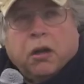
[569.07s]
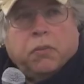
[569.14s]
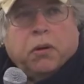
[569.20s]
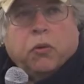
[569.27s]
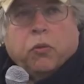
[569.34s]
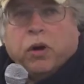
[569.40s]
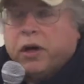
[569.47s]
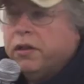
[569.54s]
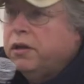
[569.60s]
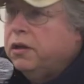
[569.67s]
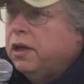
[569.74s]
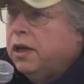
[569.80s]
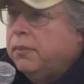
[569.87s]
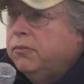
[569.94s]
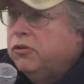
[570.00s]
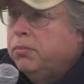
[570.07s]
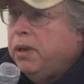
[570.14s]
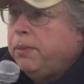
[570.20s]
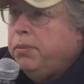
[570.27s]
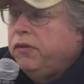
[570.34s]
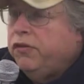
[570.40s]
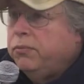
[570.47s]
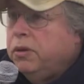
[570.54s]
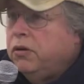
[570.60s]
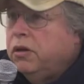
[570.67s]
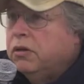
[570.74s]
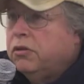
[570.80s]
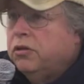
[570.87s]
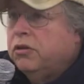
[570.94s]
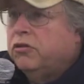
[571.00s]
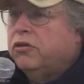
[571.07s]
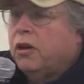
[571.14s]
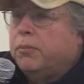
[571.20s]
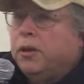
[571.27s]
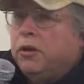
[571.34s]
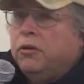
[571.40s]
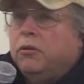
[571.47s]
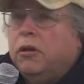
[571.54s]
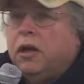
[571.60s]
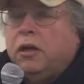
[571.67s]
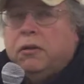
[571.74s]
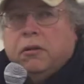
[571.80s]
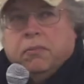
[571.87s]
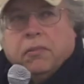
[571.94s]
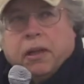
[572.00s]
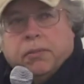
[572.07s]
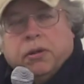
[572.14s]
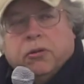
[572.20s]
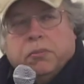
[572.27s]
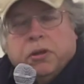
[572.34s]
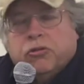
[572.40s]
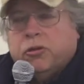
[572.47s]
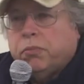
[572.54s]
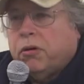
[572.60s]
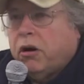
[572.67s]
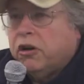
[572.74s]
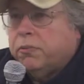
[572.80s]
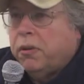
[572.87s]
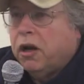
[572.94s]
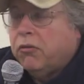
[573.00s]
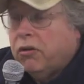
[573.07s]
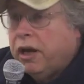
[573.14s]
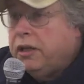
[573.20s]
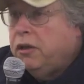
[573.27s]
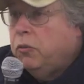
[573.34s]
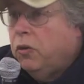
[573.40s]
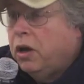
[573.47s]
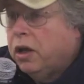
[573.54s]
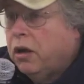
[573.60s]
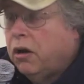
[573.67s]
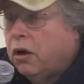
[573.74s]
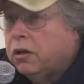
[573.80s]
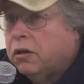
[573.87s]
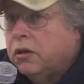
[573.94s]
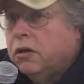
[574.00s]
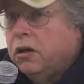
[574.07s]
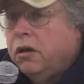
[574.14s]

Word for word: But one of the names may be familiar to some of you, and maybe you'll be surprised by it, Randi Weingarten.